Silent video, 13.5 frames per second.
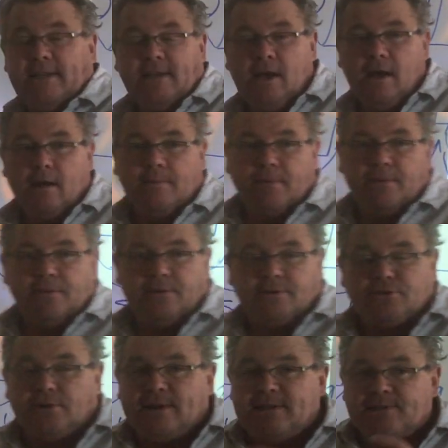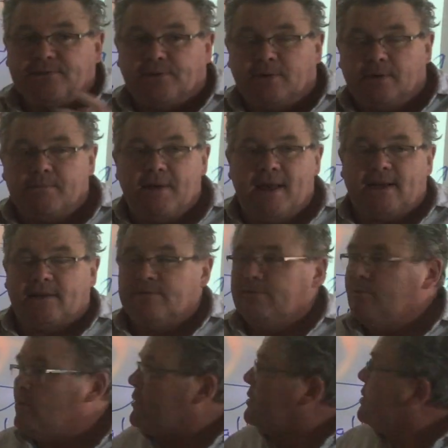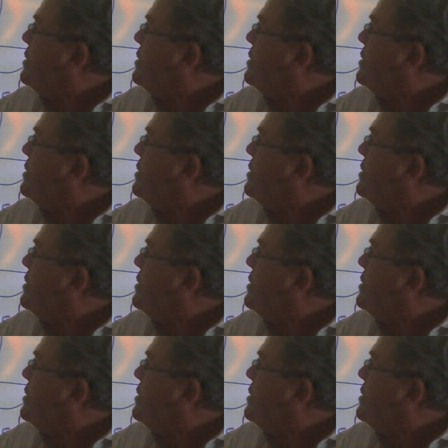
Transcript: it up. They're transferring back and forth.